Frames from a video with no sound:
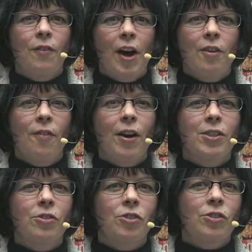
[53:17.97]

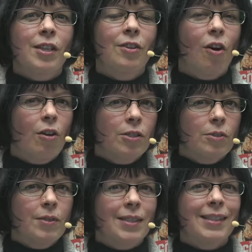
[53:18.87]
Firefox users can
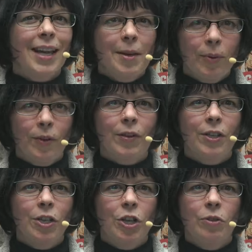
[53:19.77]
also disable
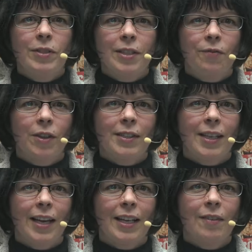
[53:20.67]
the new default
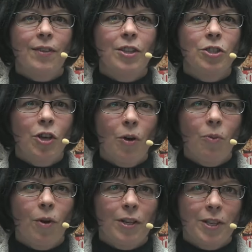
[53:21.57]
setting if they
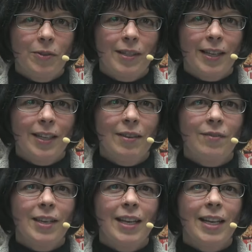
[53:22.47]
don't want to use any of
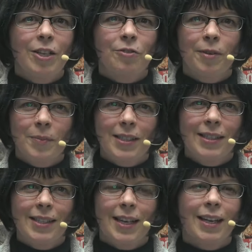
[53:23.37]
the
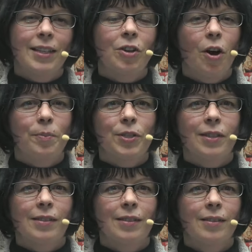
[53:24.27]
encrypted DNS
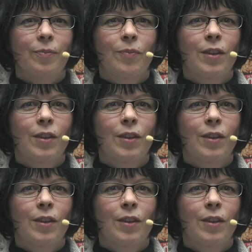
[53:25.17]
options.